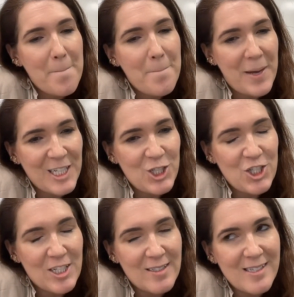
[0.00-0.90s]

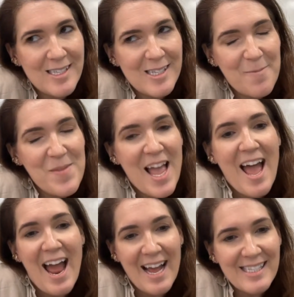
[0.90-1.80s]
patients.
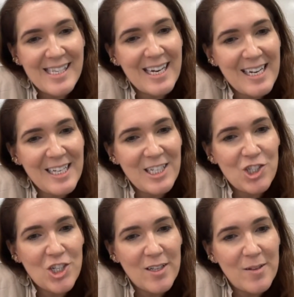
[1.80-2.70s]
As a
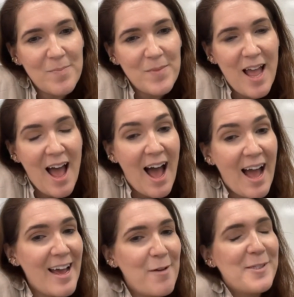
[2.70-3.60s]
clinician, I
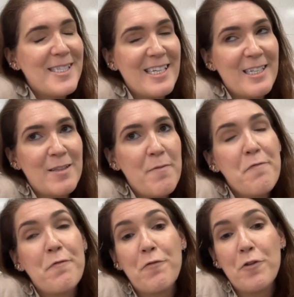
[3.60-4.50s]
have seen
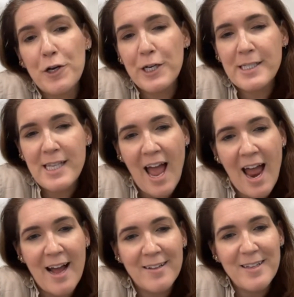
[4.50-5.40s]

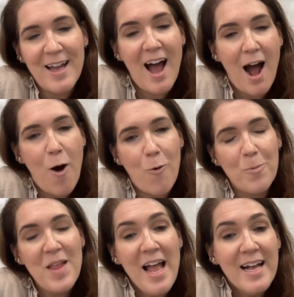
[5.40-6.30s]
firsthand how
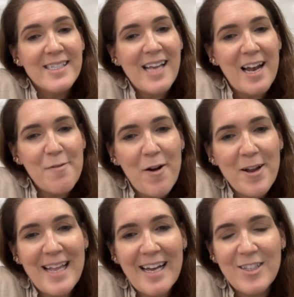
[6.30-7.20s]
salivary
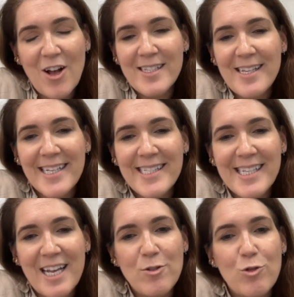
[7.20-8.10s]
diagnostics
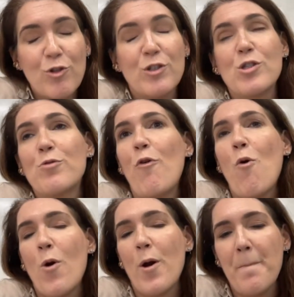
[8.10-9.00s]
can
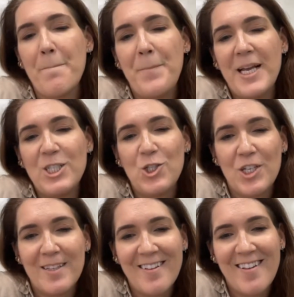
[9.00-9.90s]
transform
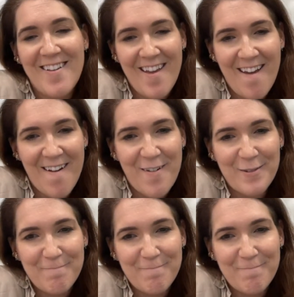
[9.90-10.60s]
patient care.